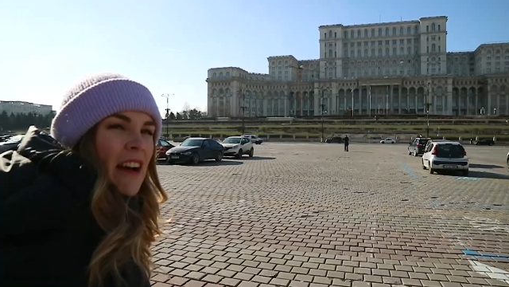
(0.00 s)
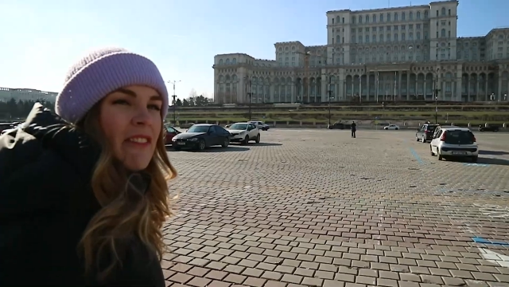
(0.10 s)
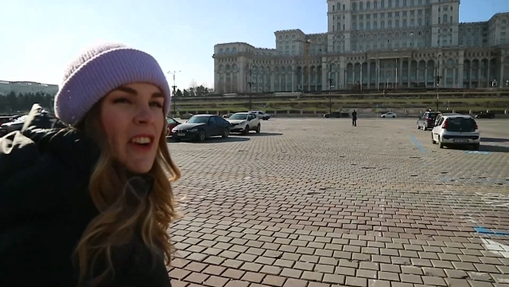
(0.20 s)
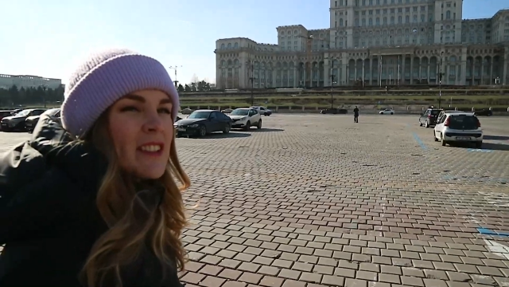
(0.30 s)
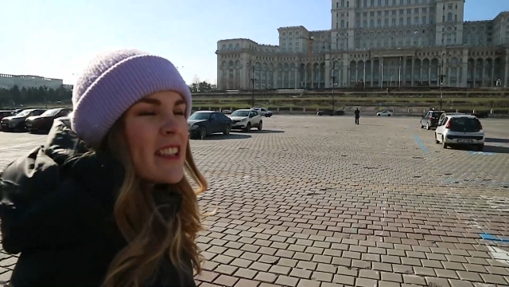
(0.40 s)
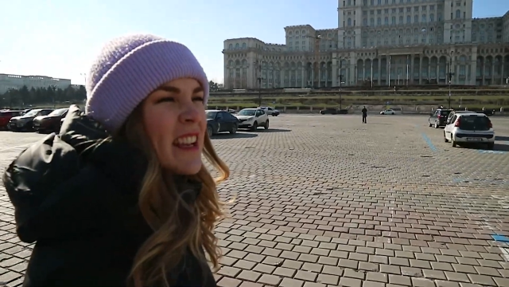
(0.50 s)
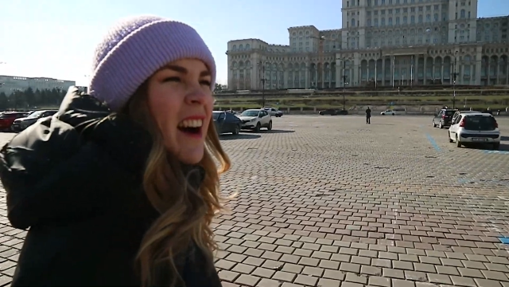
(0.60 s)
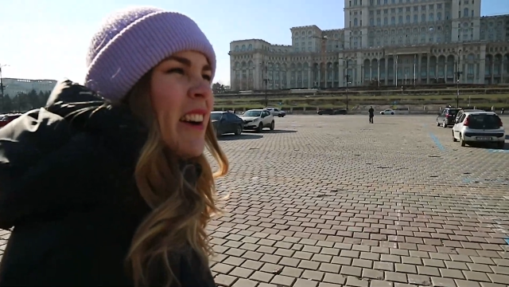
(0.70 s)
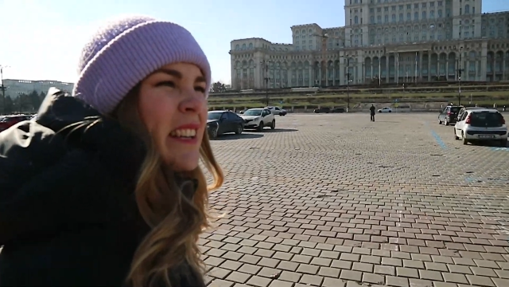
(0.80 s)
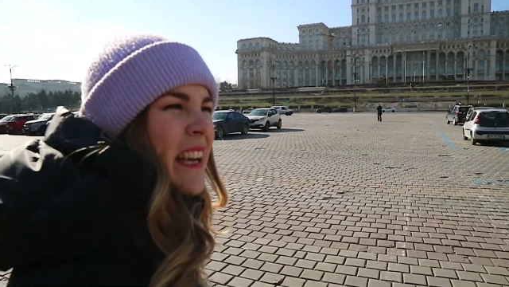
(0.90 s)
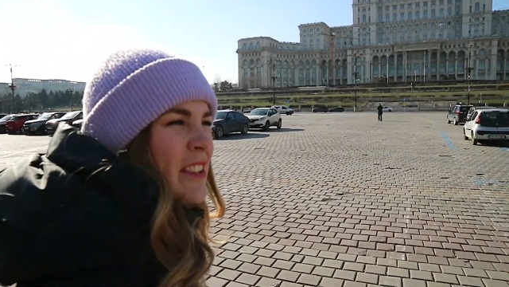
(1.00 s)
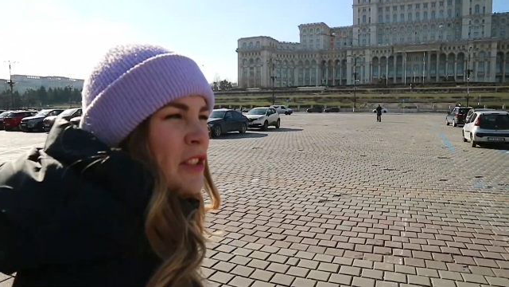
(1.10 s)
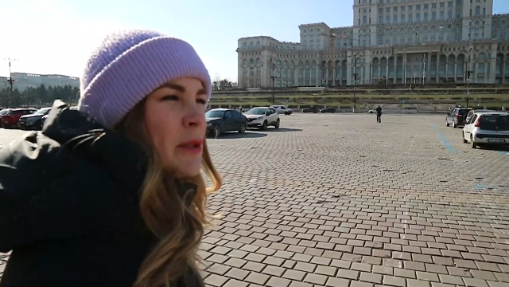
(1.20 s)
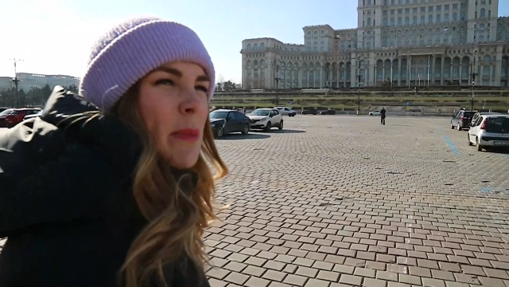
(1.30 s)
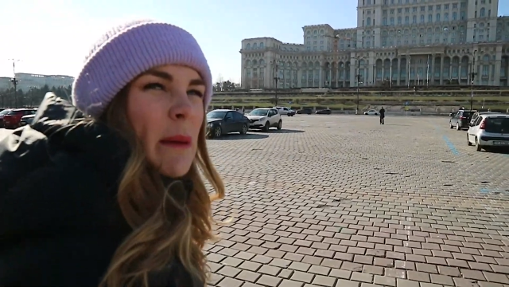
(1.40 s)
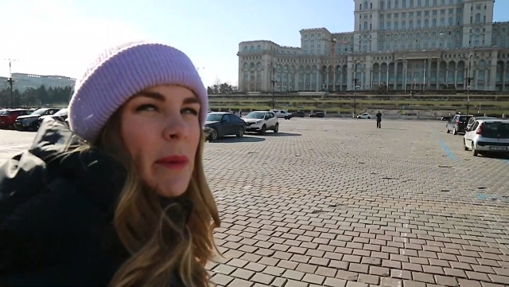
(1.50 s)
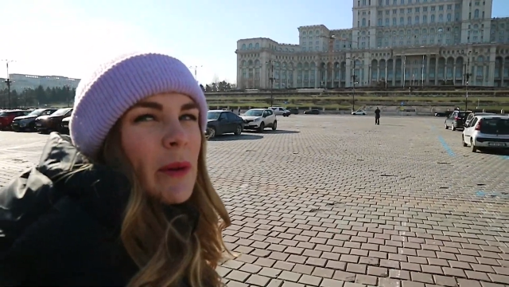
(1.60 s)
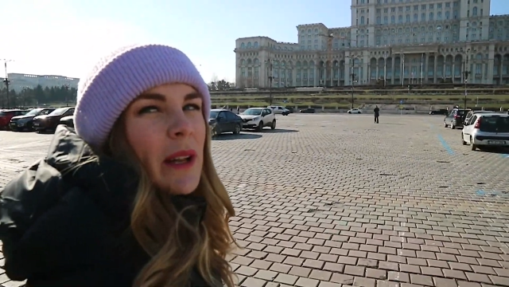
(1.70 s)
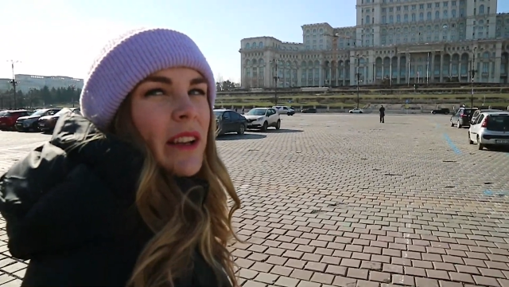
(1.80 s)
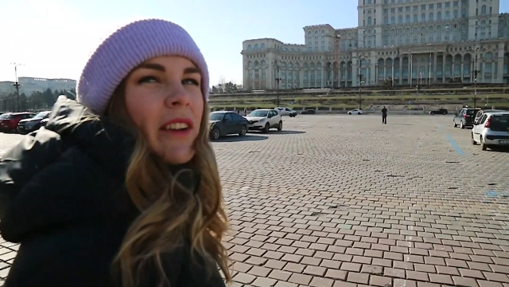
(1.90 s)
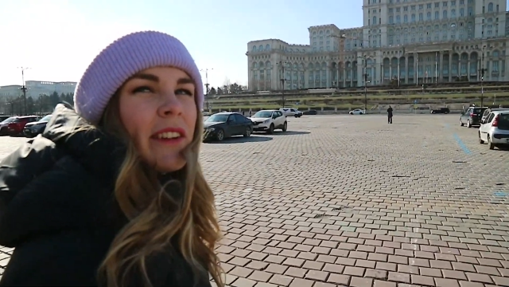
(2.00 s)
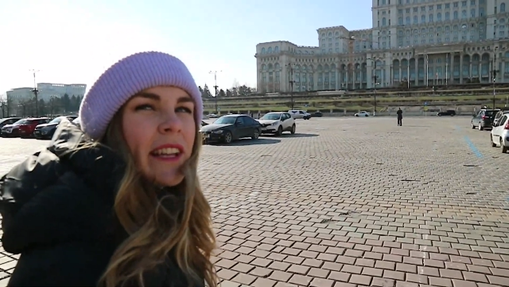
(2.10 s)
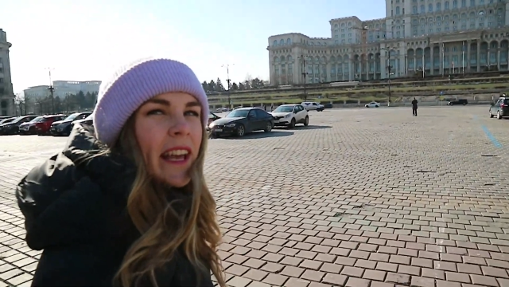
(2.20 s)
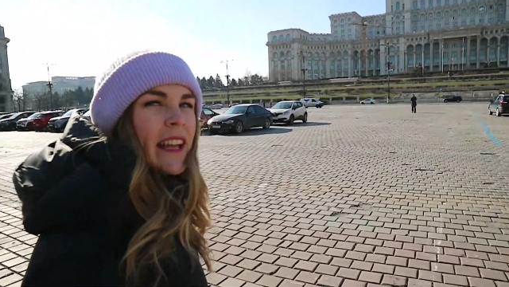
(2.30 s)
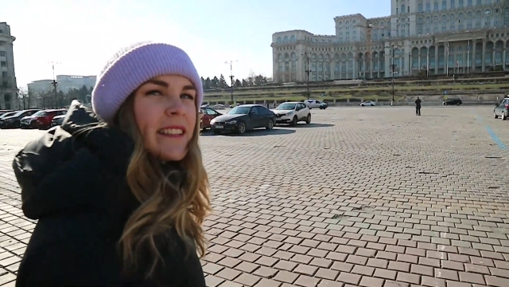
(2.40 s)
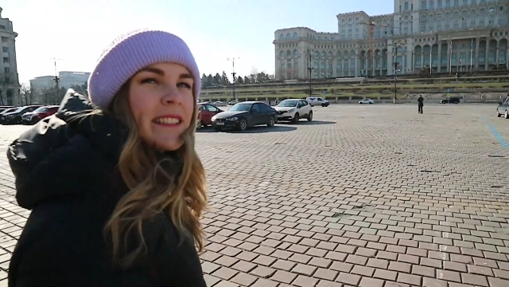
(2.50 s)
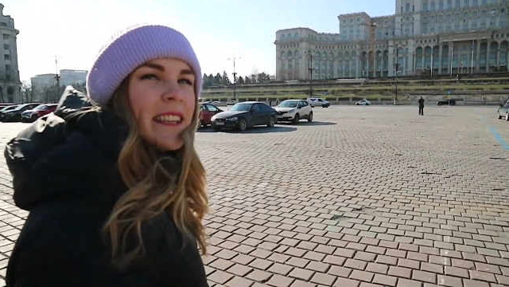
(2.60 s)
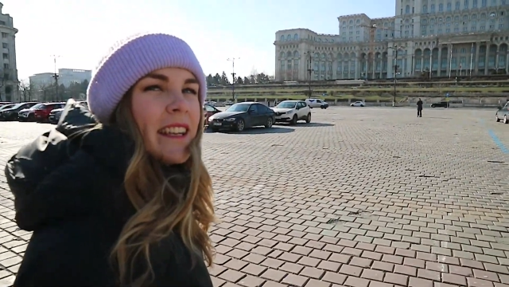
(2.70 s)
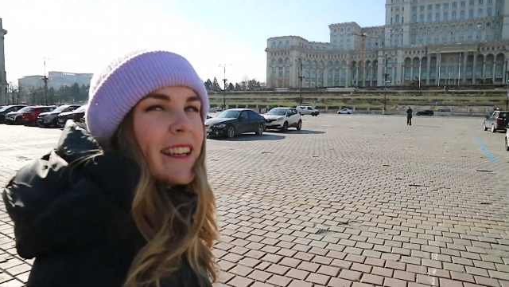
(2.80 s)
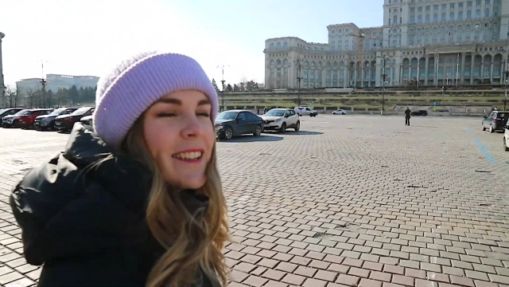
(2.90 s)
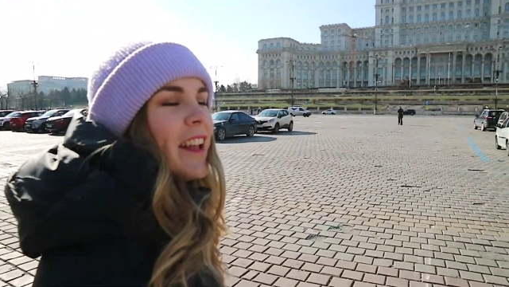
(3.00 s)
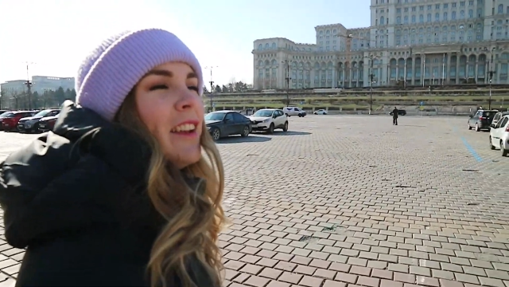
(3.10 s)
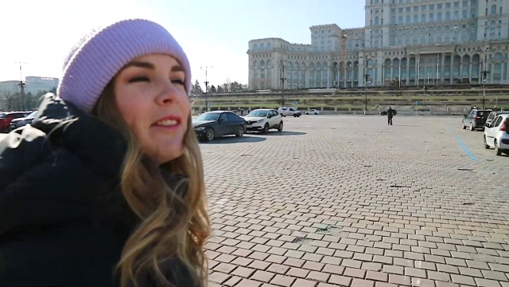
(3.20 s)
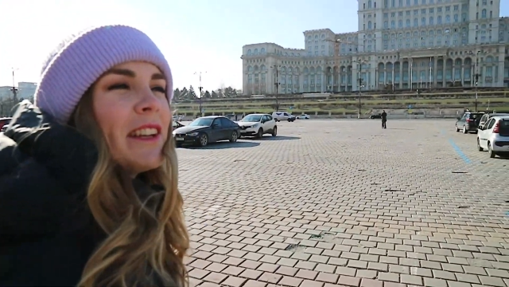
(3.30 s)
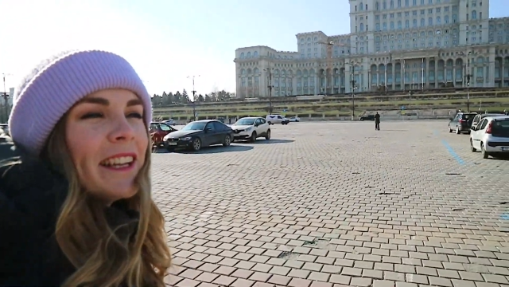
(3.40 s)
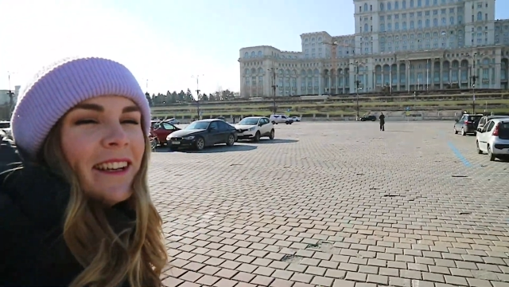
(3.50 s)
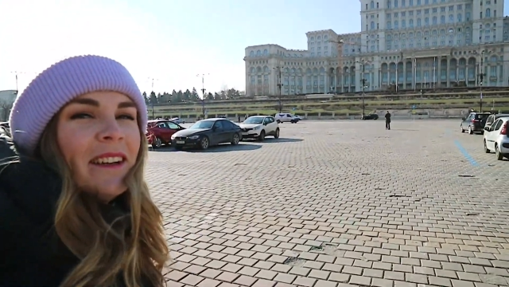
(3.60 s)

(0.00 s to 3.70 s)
At first I was like, oh yeah, just a big building, you don't really care to see it. No, not really.